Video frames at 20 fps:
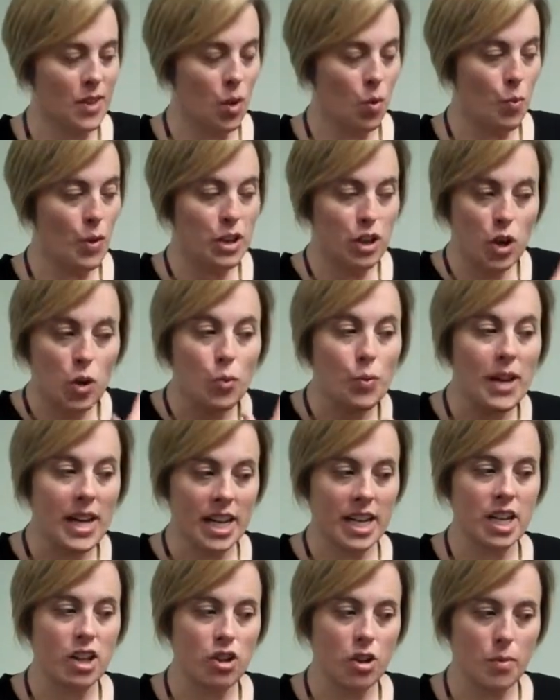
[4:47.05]
when you're
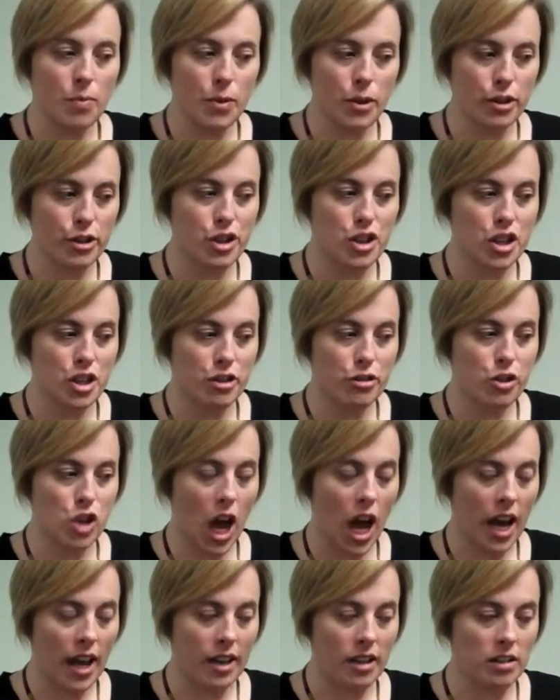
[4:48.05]
reading your book to your
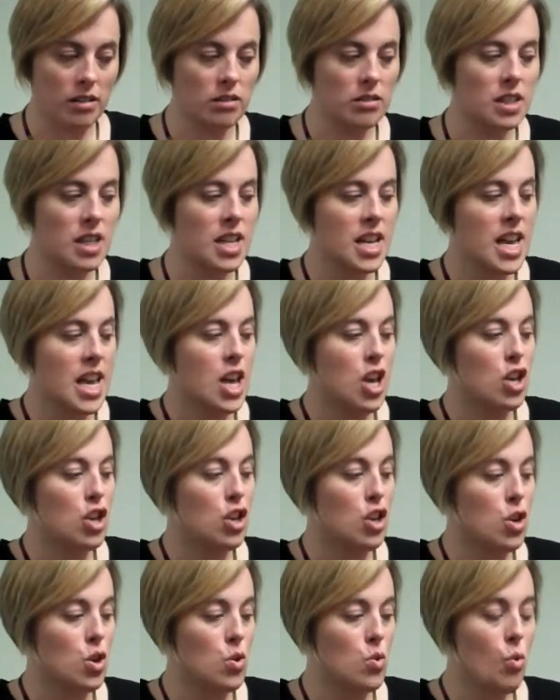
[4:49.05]
child,
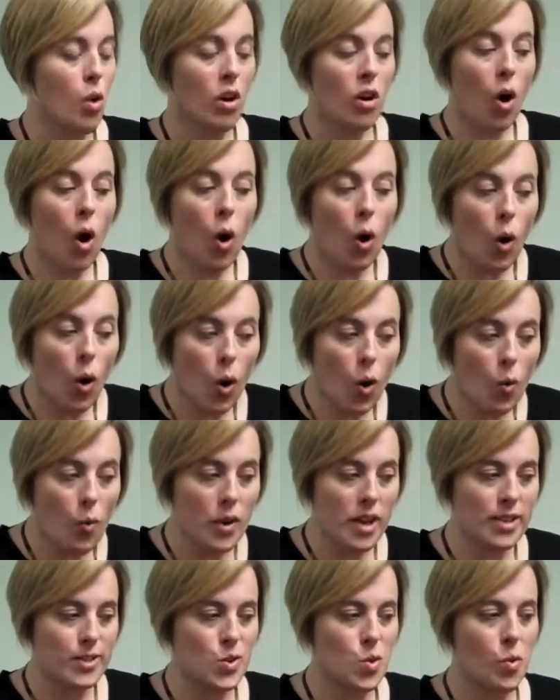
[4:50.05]
you are
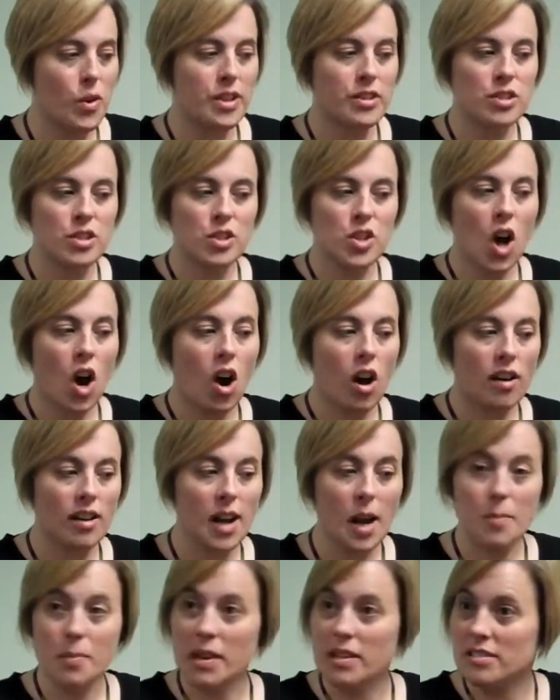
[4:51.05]
always going to talk
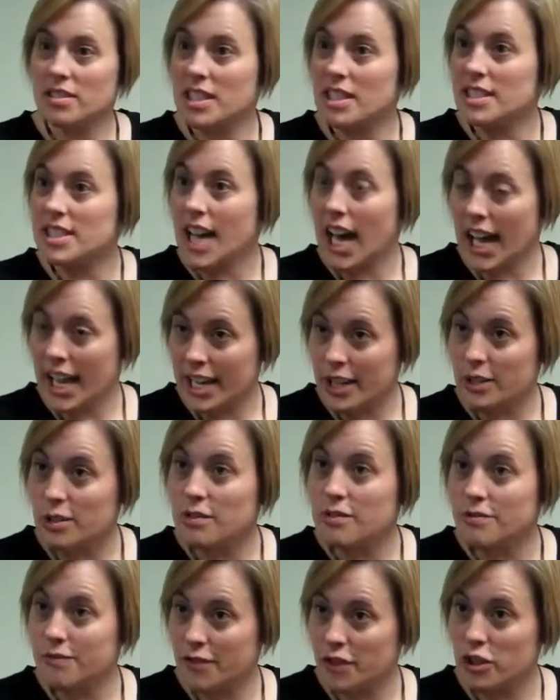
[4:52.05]
about the title
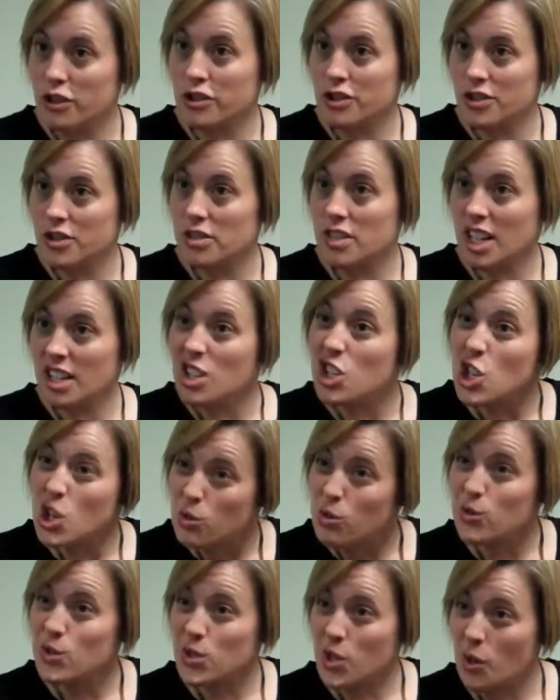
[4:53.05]
first and
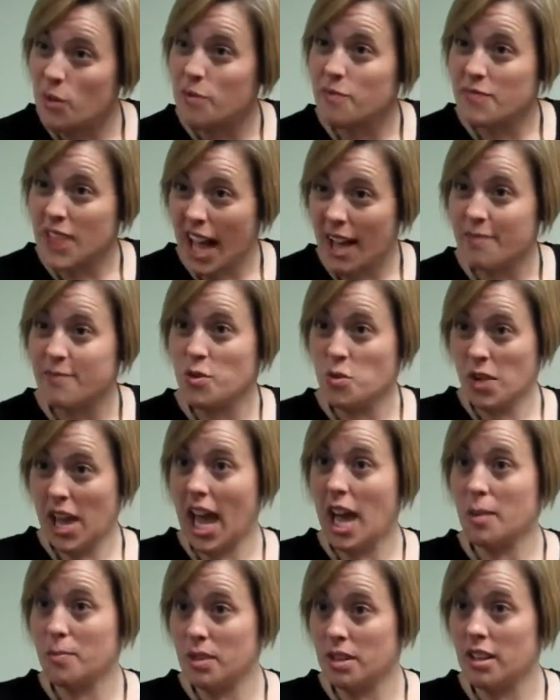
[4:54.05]
use that
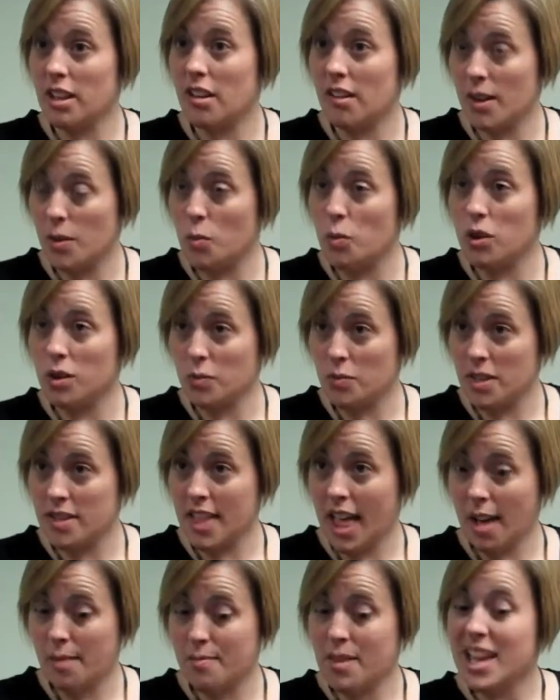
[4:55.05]
vocabulary word with
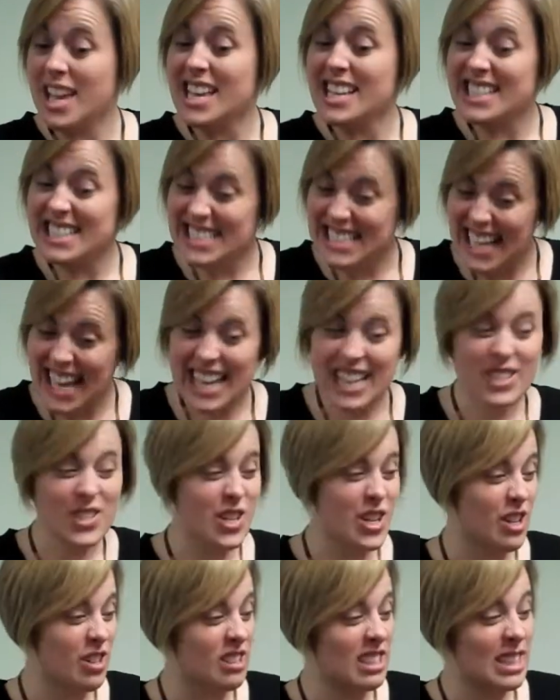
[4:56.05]
them. Say
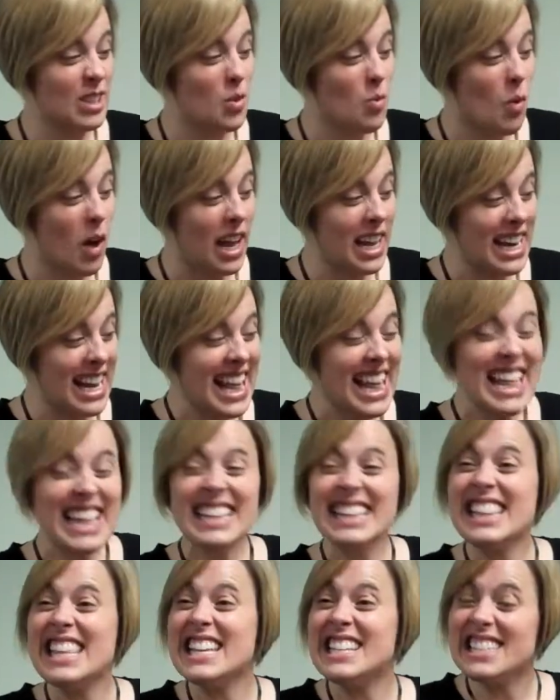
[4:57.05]
to your little one,
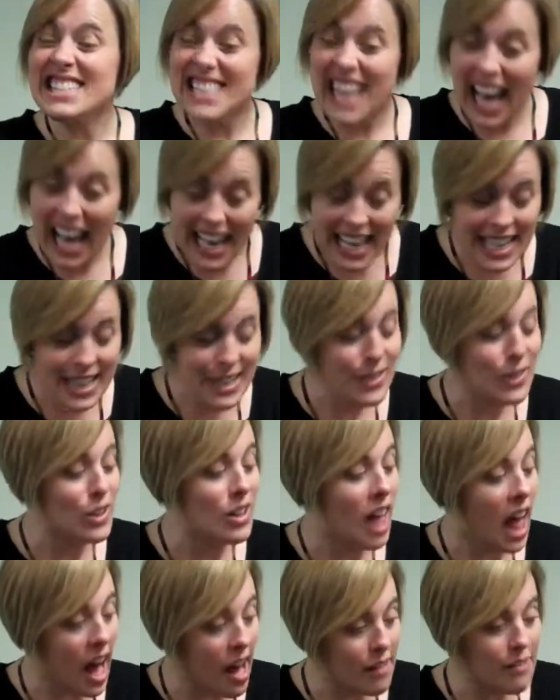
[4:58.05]
the
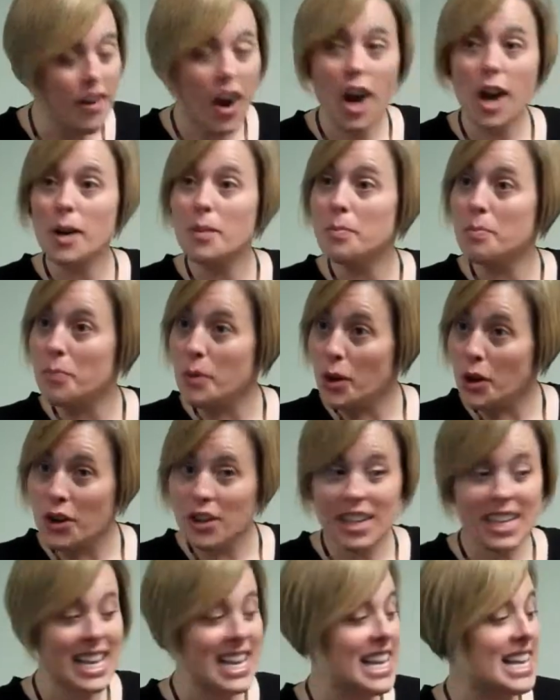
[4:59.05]
title of our book
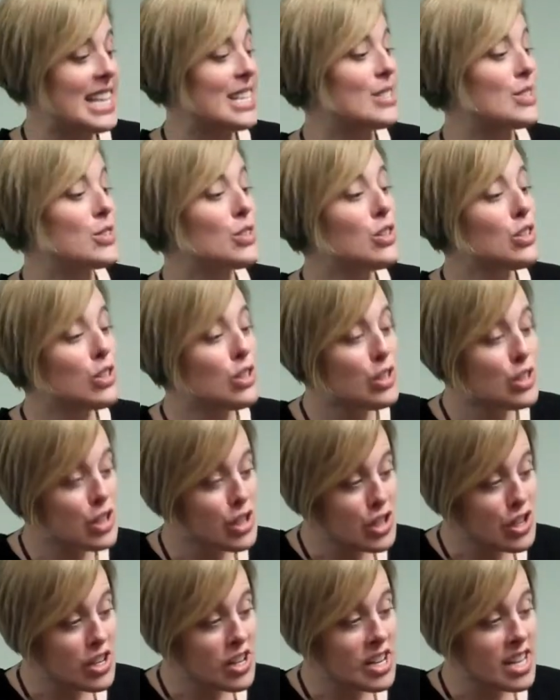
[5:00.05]
is
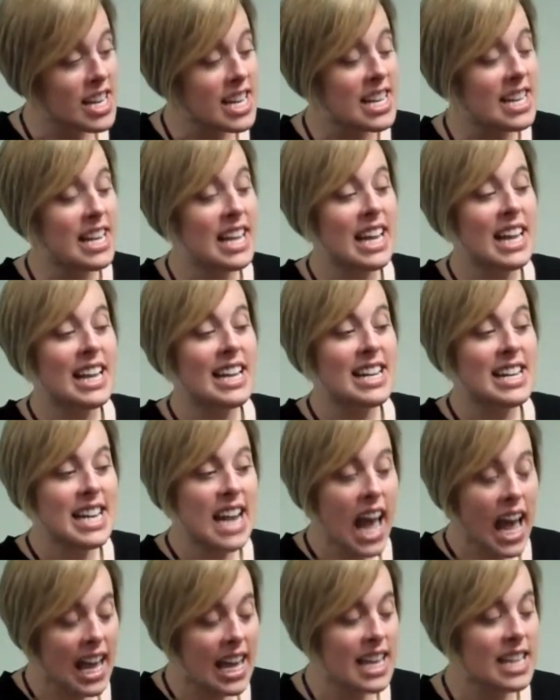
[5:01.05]

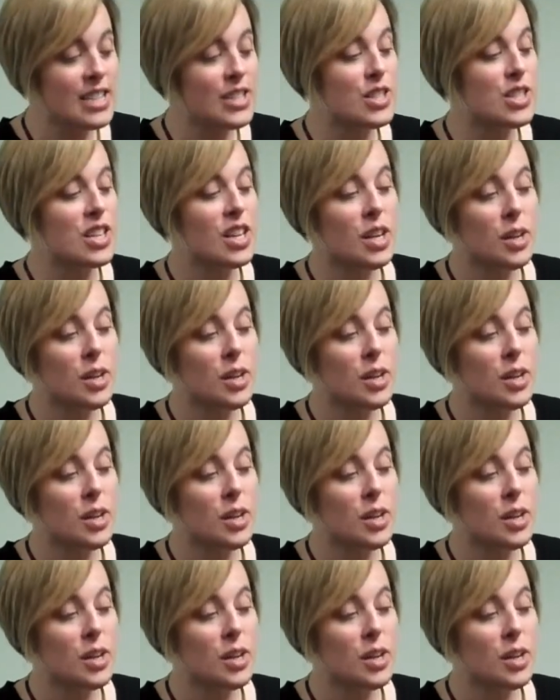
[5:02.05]
Goodnight